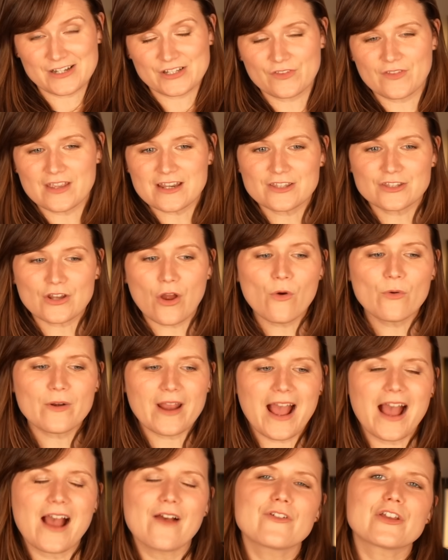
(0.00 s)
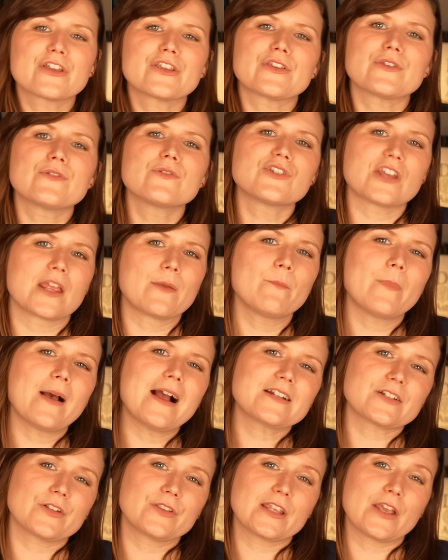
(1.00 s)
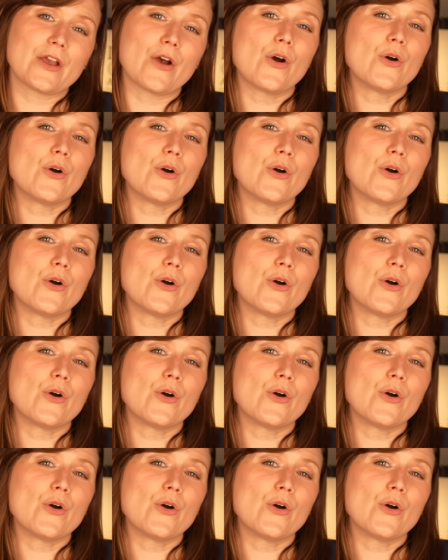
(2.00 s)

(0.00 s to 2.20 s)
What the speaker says: So they don't have a huge impact on the